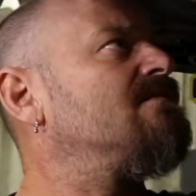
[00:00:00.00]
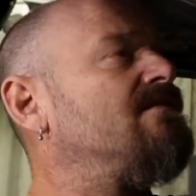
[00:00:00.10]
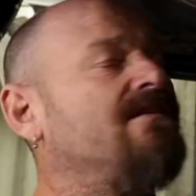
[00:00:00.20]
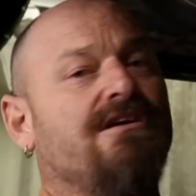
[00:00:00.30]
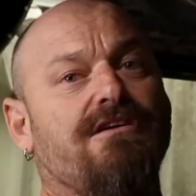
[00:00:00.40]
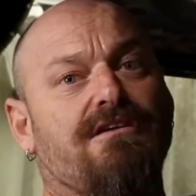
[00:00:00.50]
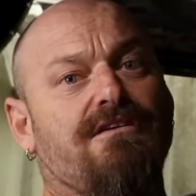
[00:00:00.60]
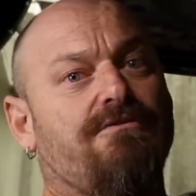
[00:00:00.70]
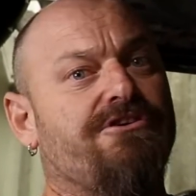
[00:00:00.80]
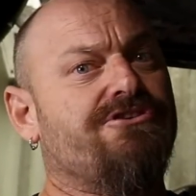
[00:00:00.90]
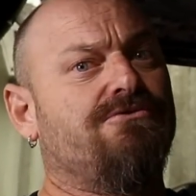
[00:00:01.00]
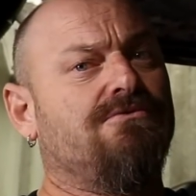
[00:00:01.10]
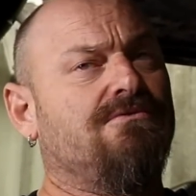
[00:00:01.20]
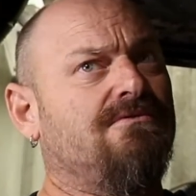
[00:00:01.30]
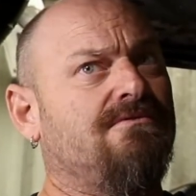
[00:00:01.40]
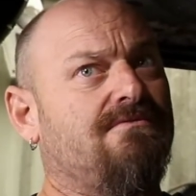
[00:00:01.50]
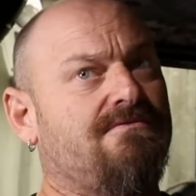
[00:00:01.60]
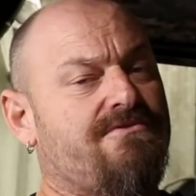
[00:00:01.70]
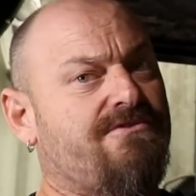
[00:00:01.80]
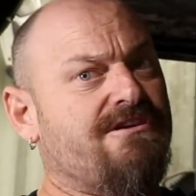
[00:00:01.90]
the original
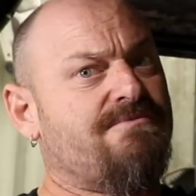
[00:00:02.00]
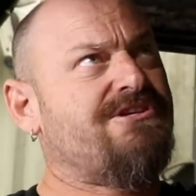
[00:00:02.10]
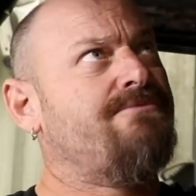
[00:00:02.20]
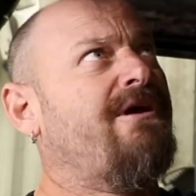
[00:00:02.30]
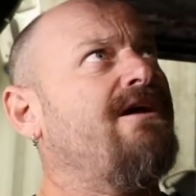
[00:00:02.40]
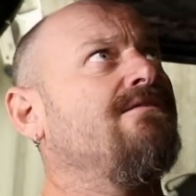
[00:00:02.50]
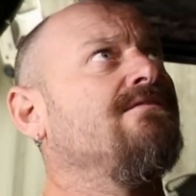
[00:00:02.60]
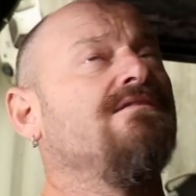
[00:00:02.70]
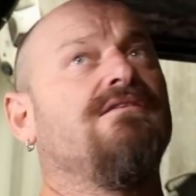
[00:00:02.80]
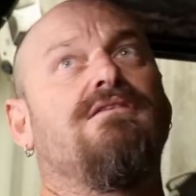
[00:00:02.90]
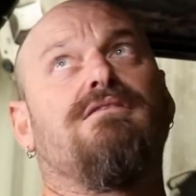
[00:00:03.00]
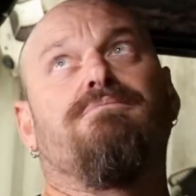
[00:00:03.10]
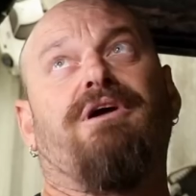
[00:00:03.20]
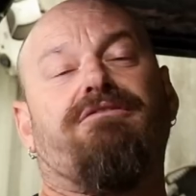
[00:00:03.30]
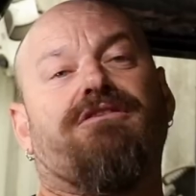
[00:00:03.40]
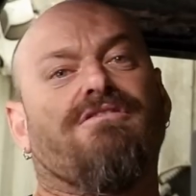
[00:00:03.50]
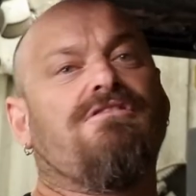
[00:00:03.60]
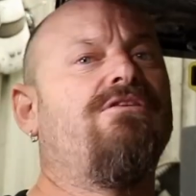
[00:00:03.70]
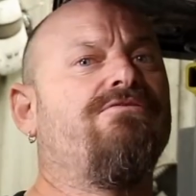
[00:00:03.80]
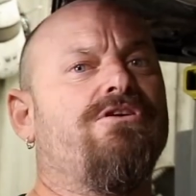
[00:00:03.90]
transmission mount, but everything's
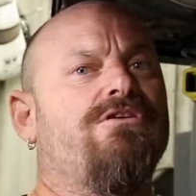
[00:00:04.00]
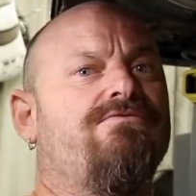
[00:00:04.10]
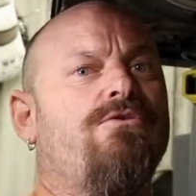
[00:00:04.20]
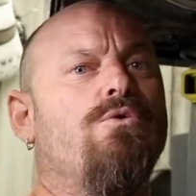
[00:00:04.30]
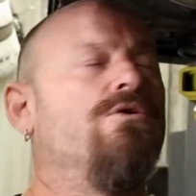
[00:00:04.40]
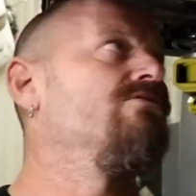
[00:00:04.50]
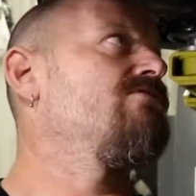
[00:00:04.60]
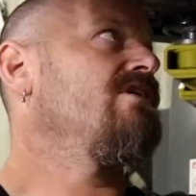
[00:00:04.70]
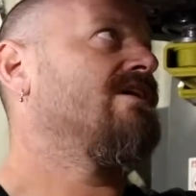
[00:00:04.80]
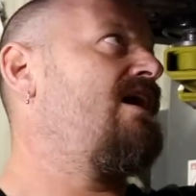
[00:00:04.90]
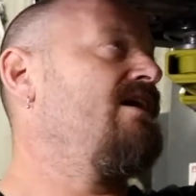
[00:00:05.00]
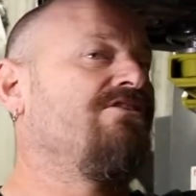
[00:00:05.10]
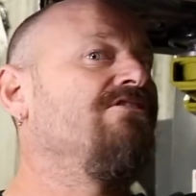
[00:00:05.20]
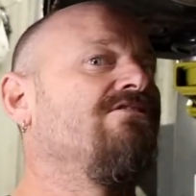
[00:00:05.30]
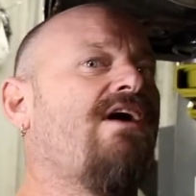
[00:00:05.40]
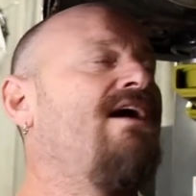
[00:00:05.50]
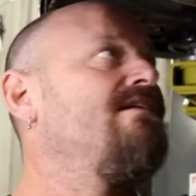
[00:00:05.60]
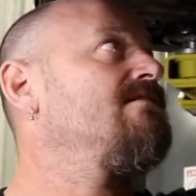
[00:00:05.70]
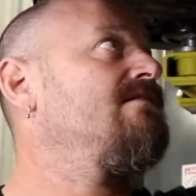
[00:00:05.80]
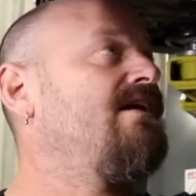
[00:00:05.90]
a lot further forward, so you can't use
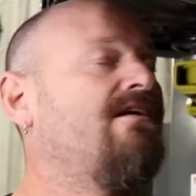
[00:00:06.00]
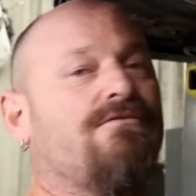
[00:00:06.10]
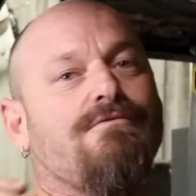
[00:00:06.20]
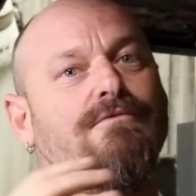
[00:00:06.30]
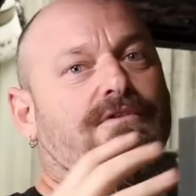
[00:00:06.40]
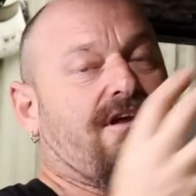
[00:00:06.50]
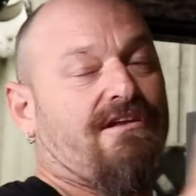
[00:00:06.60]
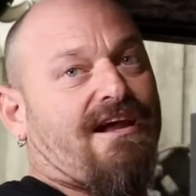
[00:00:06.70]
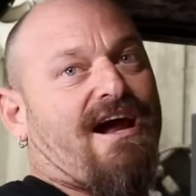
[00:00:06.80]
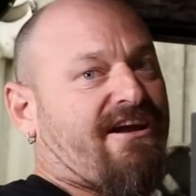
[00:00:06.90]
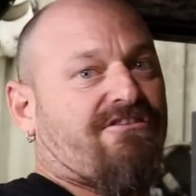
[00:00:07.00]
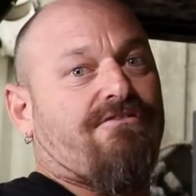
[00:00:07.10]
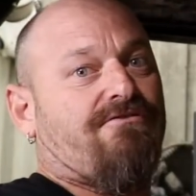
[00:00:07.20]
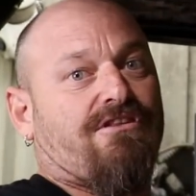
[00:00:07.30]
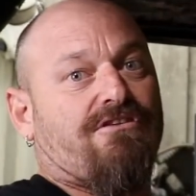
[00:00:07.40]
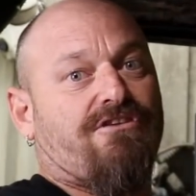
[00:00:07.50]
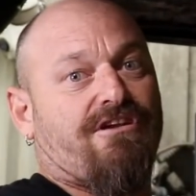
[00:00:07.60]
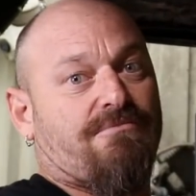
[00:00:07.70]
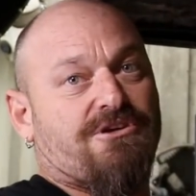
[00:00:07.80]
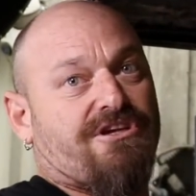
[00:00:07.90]
that, and it you, you can't actually fit the
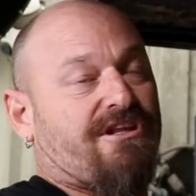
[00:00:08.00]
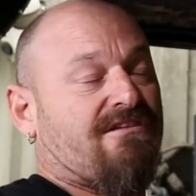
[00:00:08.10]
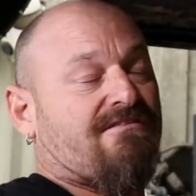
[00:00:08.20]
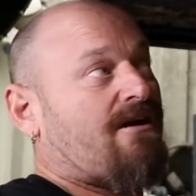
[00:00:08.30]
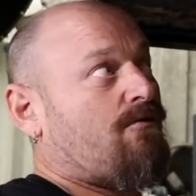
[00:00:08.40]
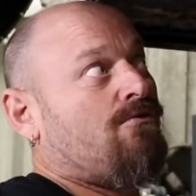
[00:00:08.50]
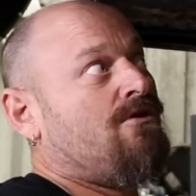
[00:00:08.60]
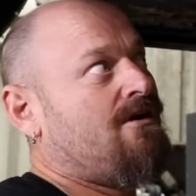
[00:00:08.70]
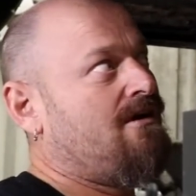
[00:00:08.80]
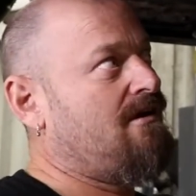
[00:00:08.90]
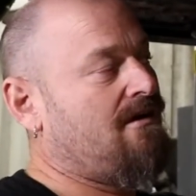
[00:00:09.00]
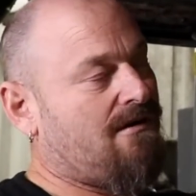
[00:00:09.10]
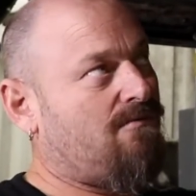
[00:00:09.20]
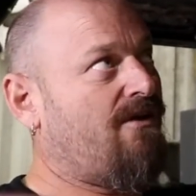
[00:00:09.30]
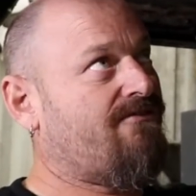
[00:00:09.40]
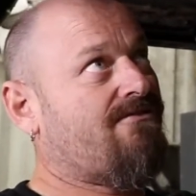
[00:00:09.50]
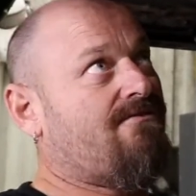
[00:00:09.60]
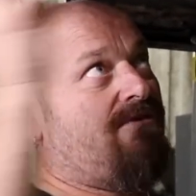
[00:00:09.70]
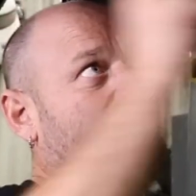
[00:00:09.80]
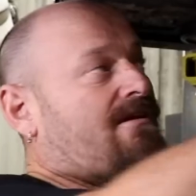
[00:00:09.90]
transmission in the tunnel
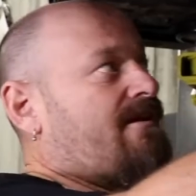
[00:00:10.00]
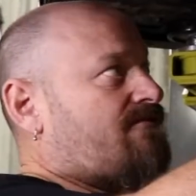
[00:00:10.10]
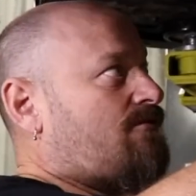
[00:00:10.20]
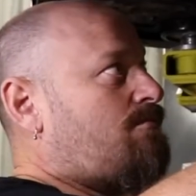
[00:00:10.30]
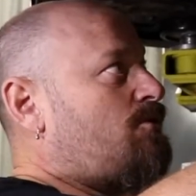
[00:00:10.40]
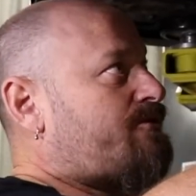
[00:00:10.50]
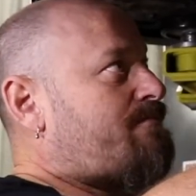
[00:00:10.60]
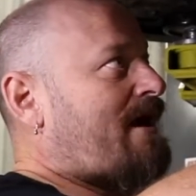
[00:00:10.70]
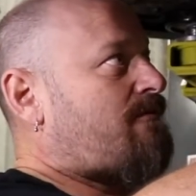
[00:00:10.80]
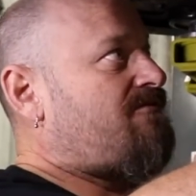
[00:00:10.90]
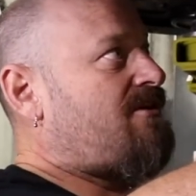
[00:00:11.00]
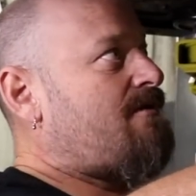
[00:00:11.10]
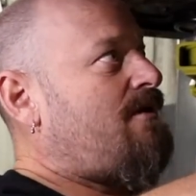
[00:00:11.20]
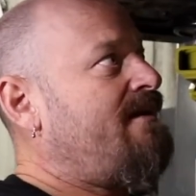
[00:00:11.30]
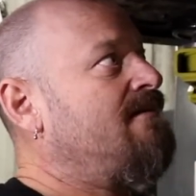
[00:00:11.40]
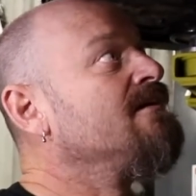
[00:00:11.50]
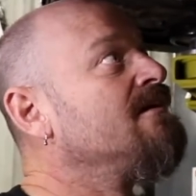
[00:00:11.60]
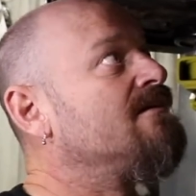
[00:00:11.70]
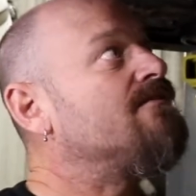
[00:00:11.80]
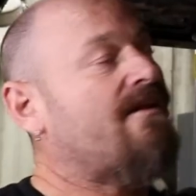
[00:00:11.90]
once it's all pushed backwards anyway.
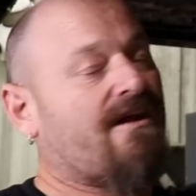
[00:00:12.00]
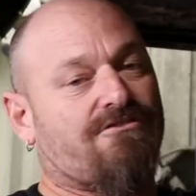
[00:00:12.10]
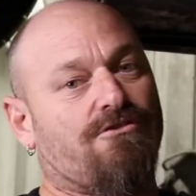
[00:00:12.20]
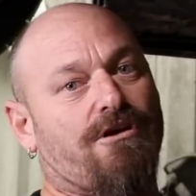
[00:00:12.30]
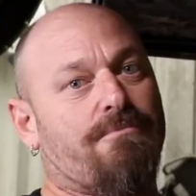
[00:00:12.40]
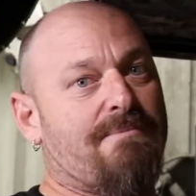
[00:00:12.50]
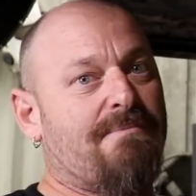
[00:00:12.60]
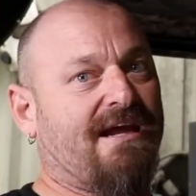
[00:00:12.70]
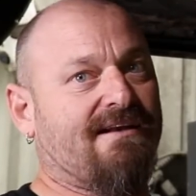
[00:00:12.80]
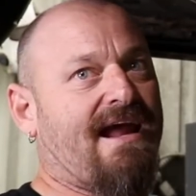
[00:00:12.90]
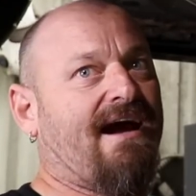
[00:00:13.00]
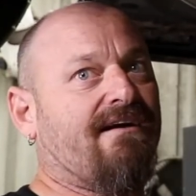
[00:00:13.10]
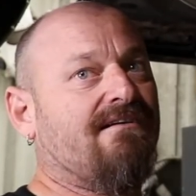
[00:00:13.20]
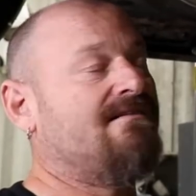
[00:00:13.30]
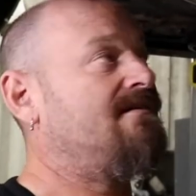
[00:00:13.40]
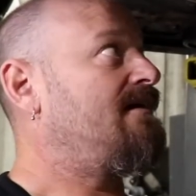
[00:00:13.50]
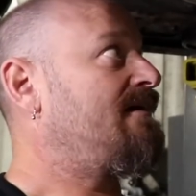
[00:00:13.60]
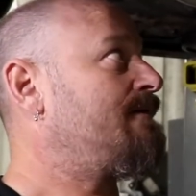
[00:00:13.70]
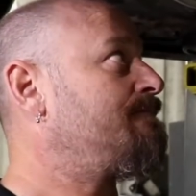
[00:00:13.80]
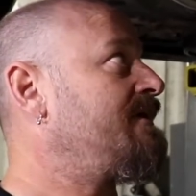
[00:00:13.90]
So that's all got to be picked out.
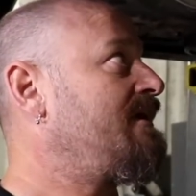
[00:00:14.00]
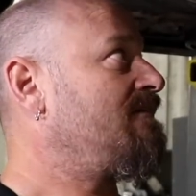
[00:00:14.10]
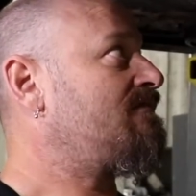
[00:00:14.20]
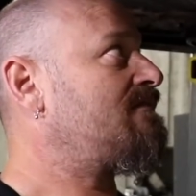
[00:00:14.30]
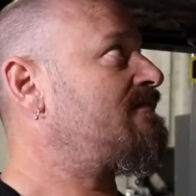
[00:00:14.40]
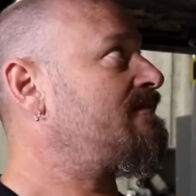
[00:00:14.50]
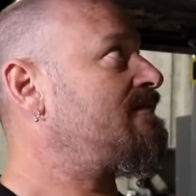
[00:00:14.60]
Um, it is